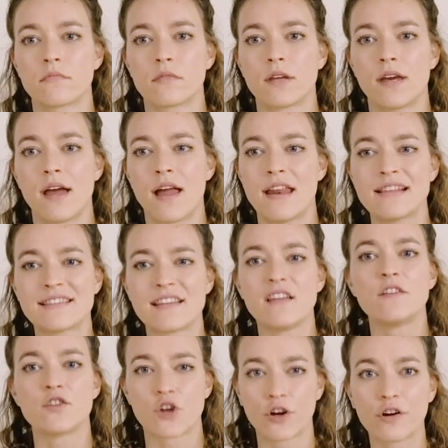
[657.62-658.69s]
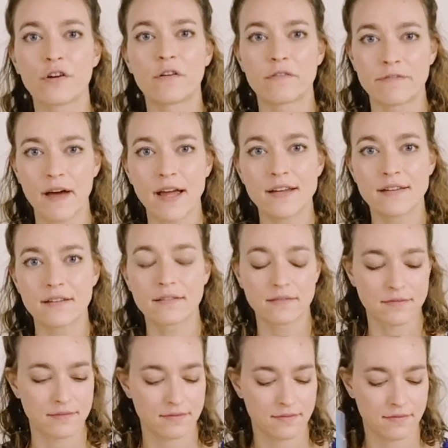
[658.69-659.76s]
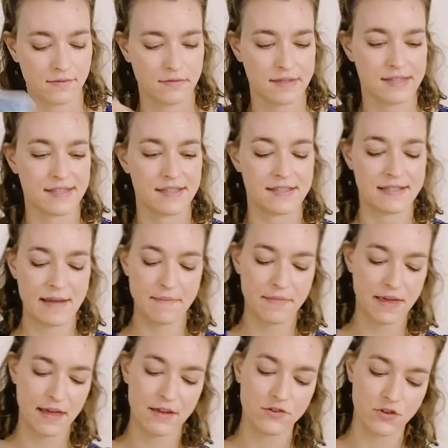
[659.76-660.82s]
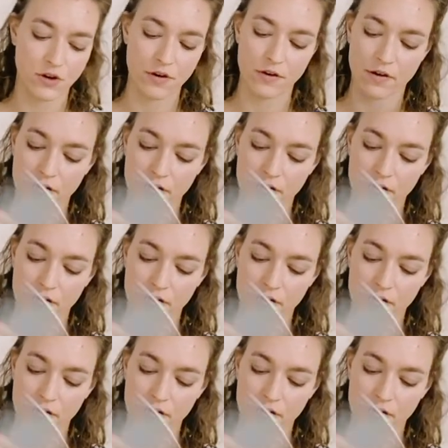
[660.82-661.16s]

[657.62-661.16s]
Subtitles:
And it's an internal fight. This is something internal.